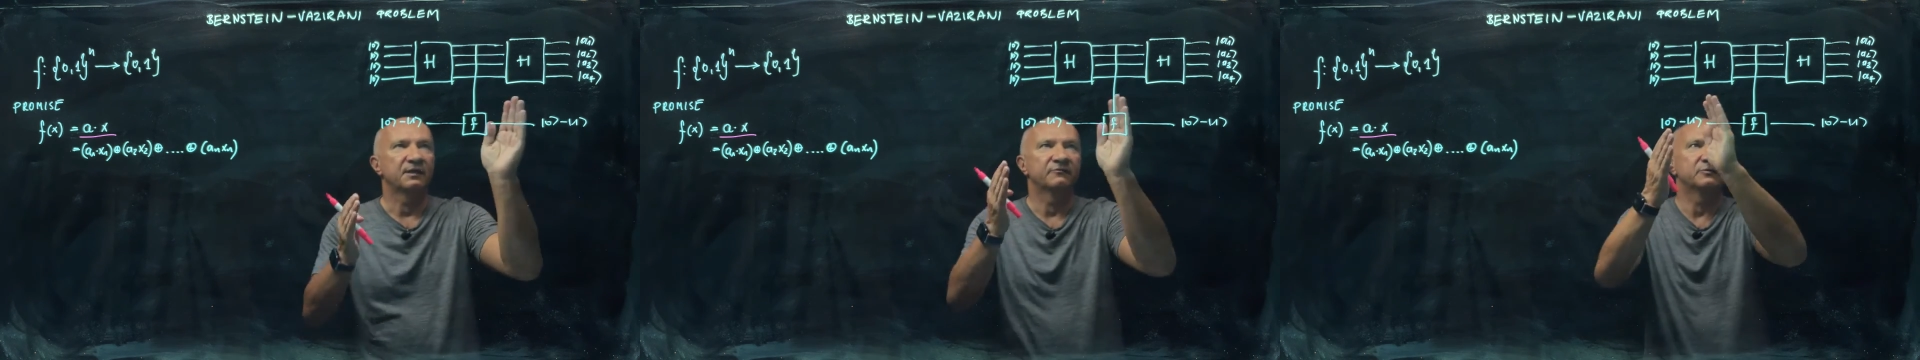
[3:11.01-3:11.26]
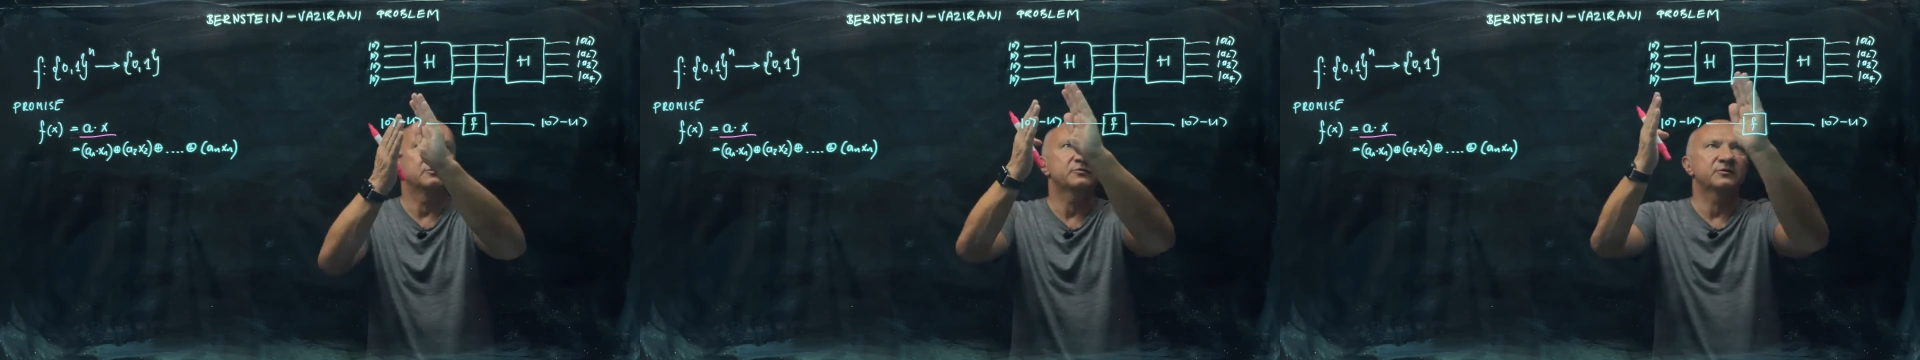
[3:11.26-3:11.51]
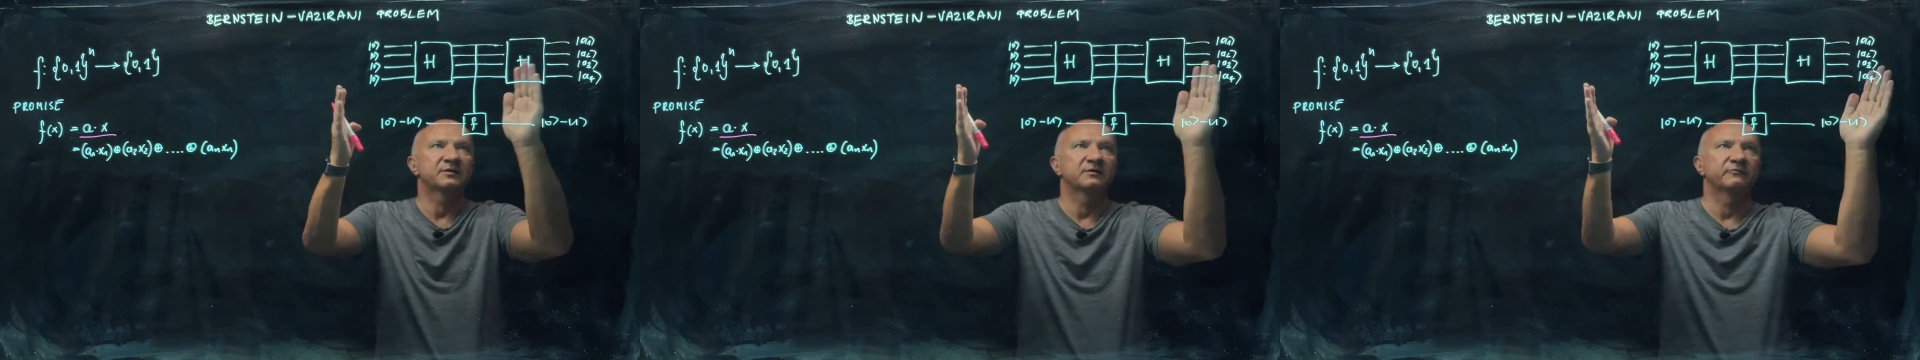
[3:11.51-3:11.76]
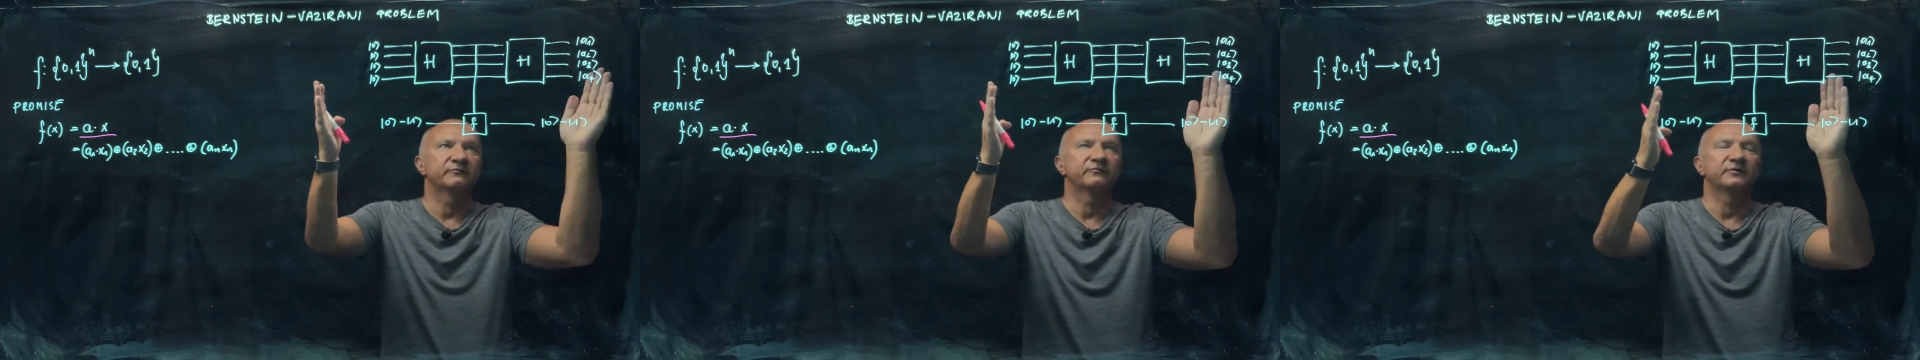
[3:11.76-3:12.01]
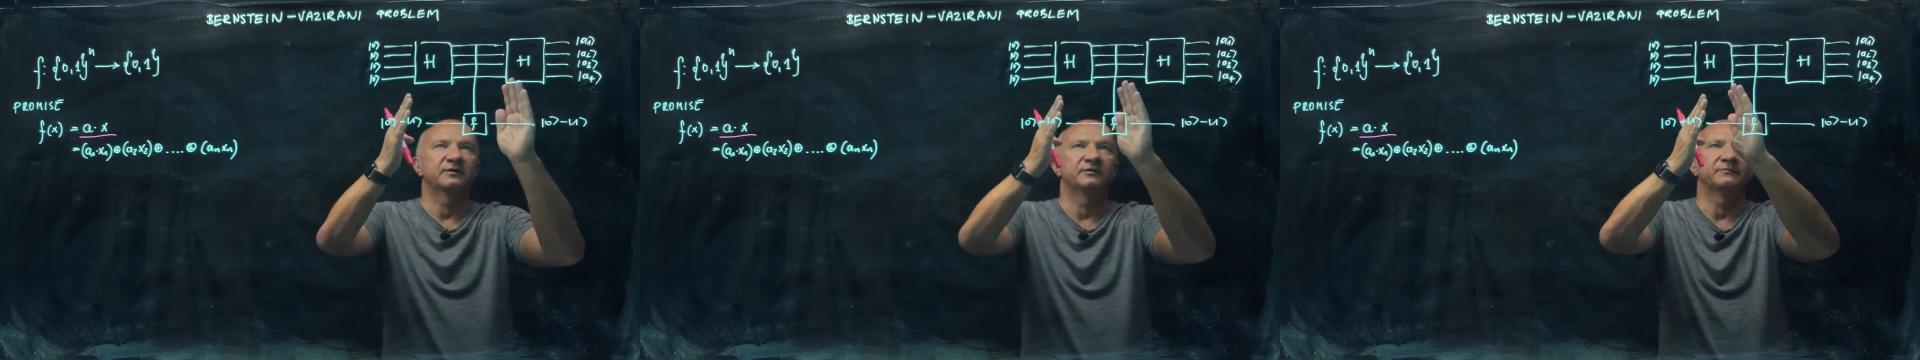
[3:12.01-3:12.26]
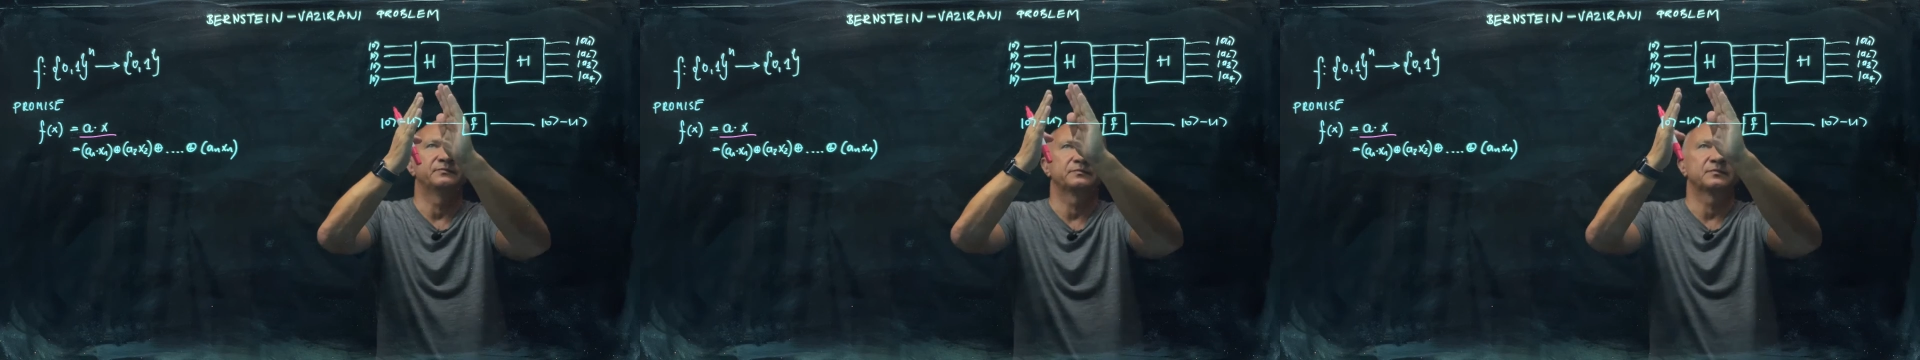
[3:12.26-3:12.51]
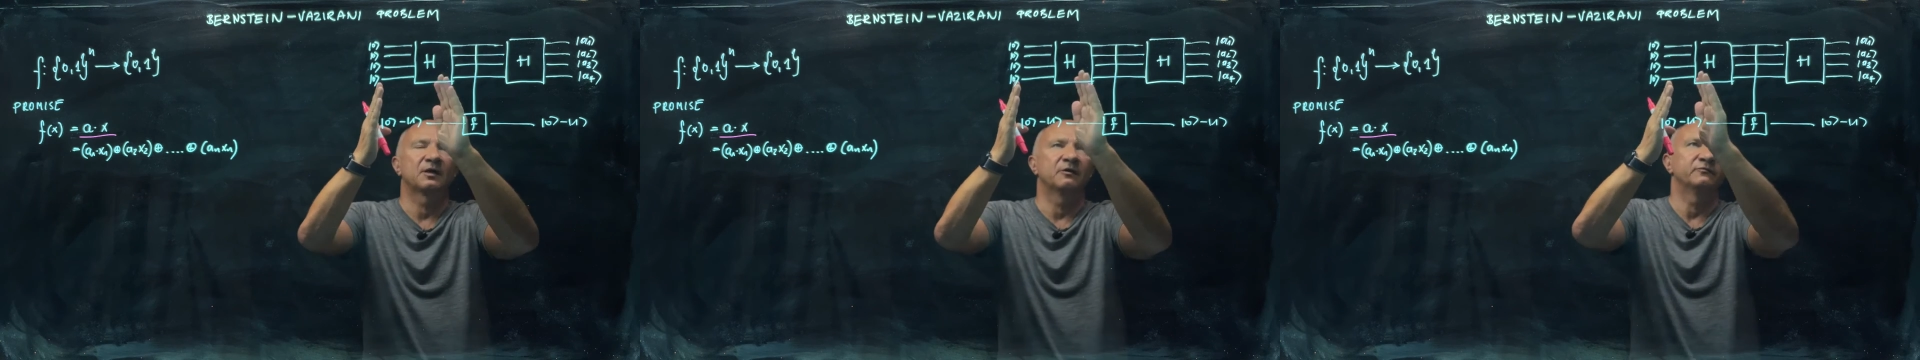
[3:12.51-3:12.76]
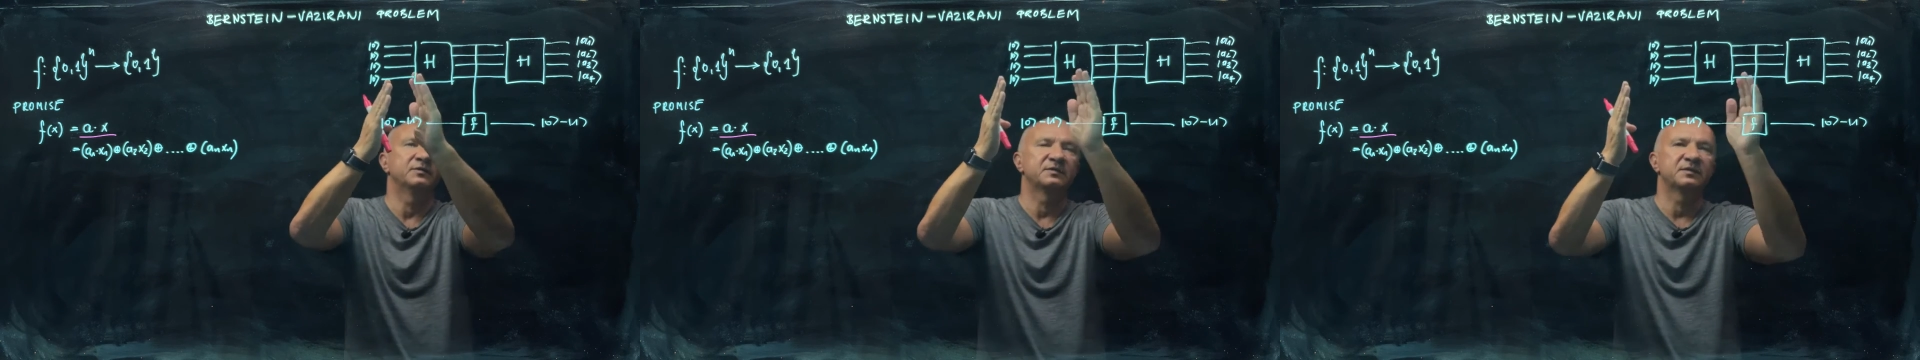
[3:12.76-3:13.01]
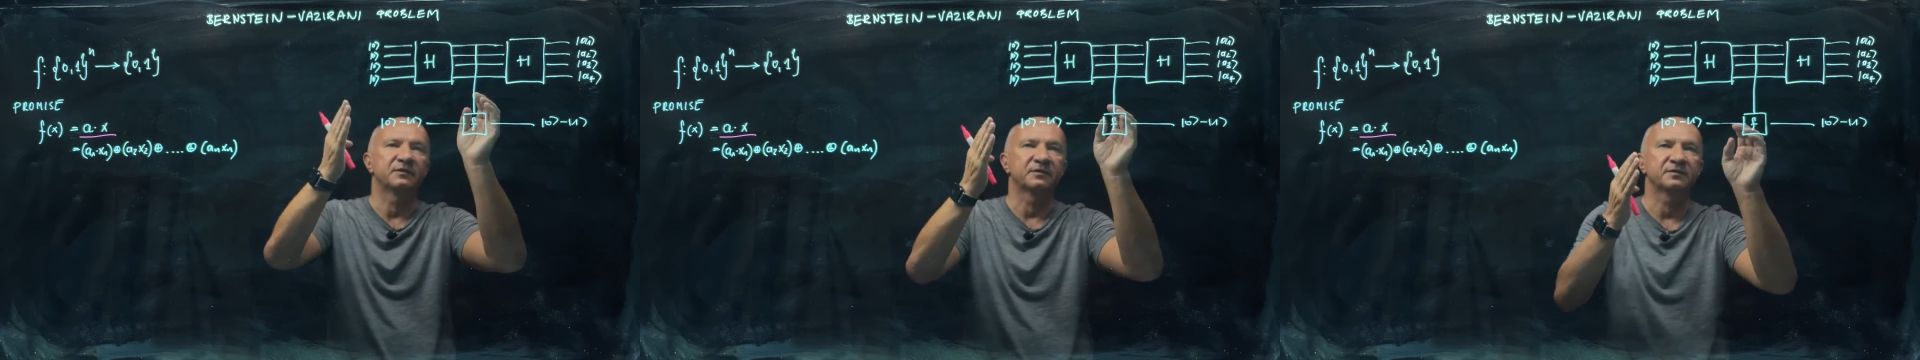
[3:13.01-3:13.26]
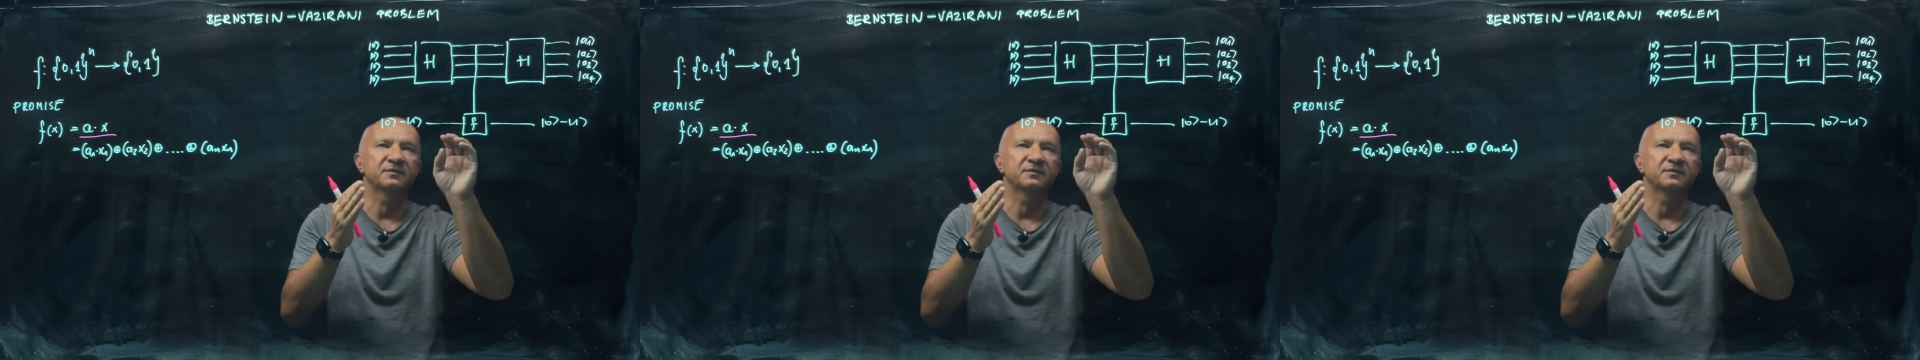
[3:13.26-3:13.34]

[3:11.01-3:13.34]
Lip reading: evolution of this circuit,